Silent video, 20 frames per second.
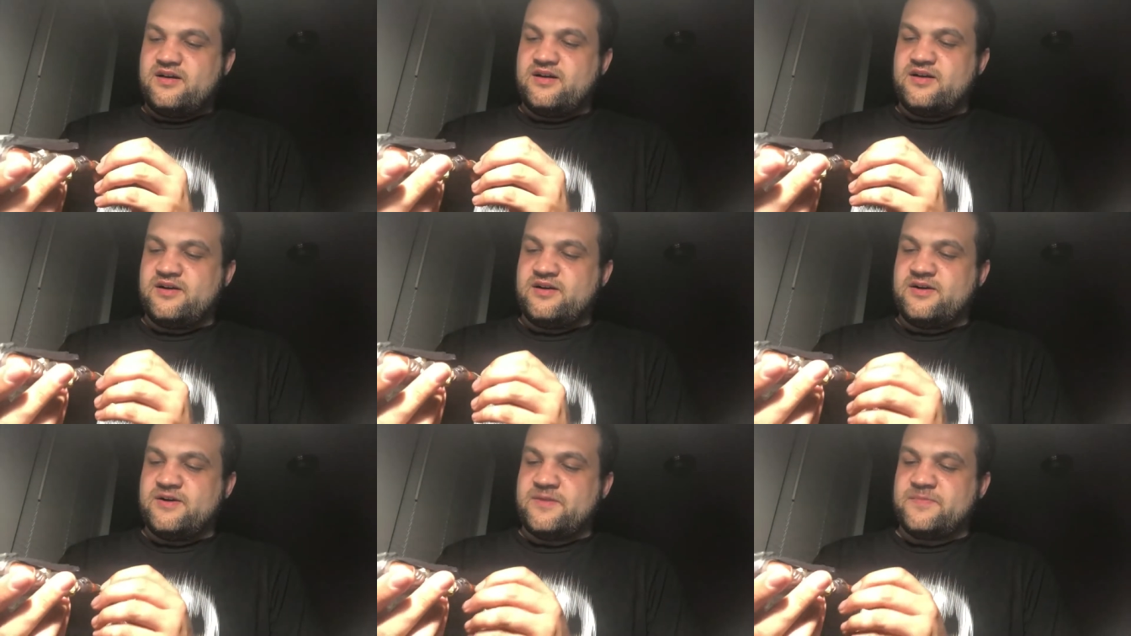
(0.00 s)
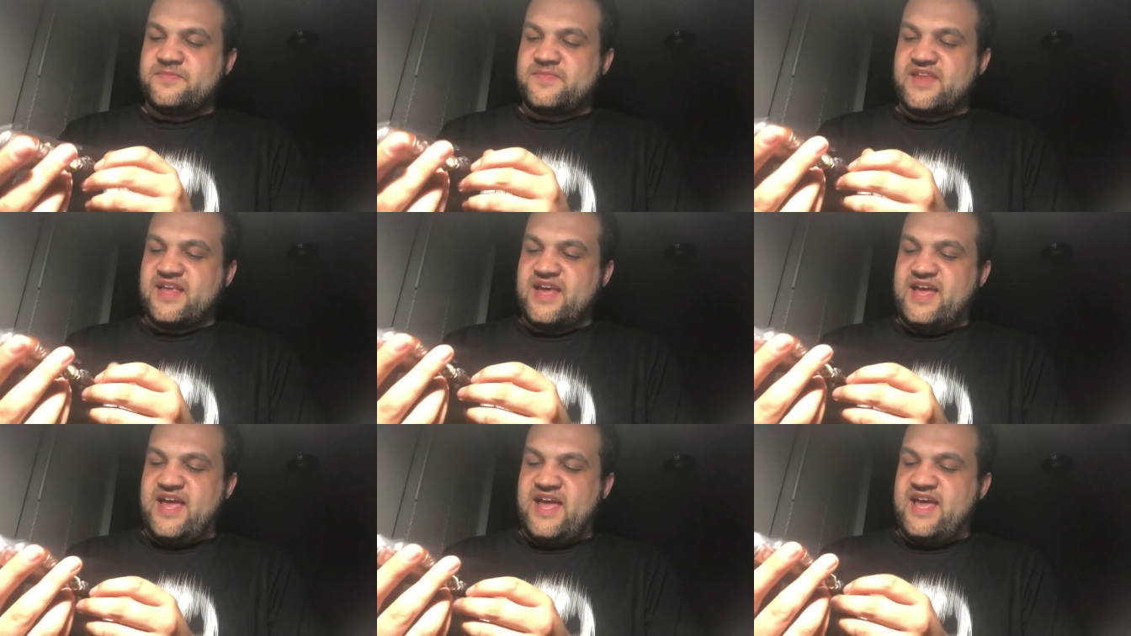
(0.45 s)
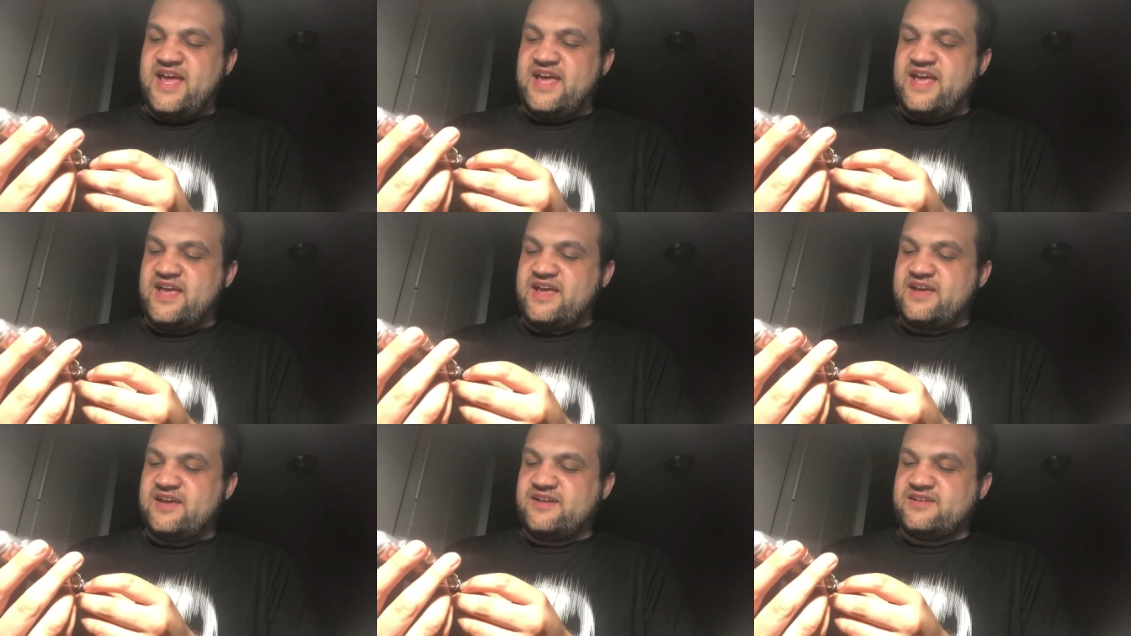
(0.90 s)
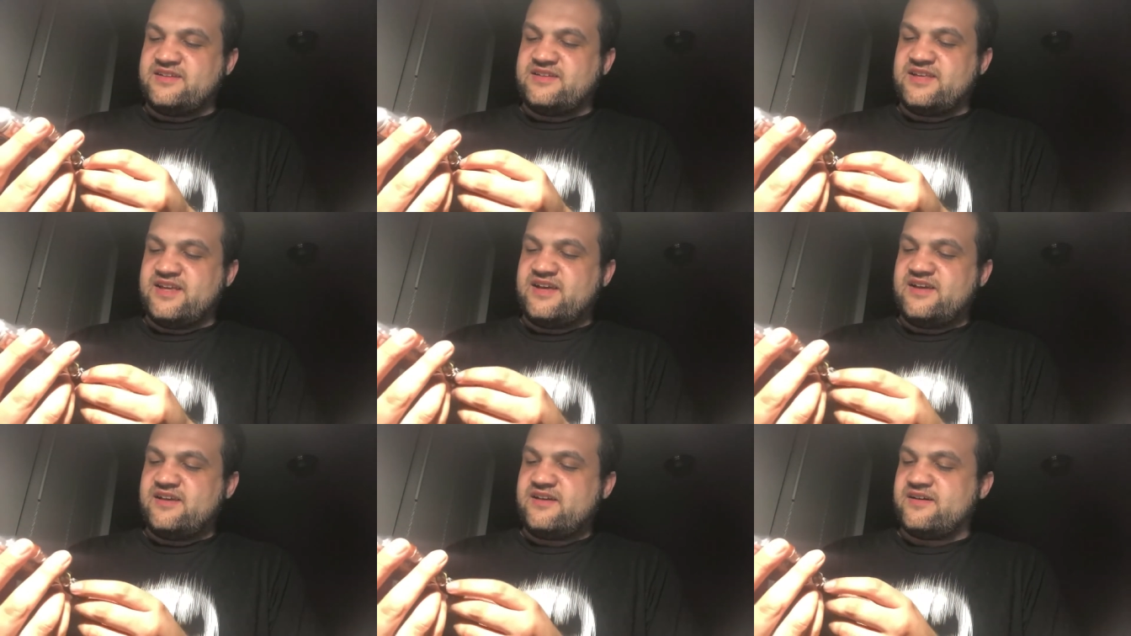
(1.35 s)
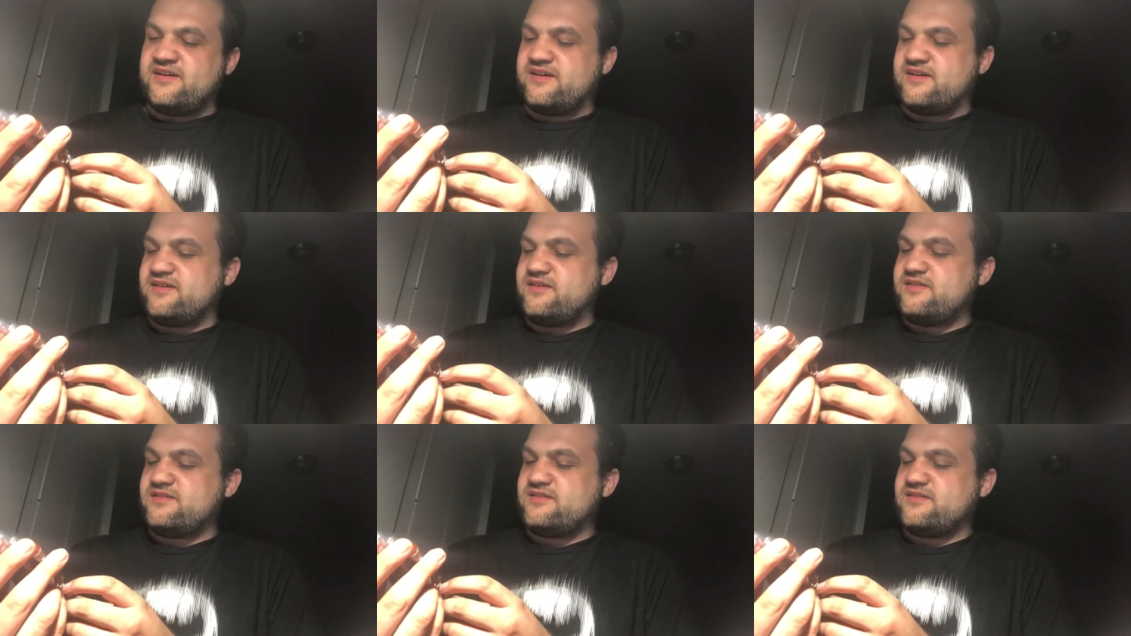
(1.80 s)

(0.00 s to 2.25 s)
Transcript: Um, and yeah.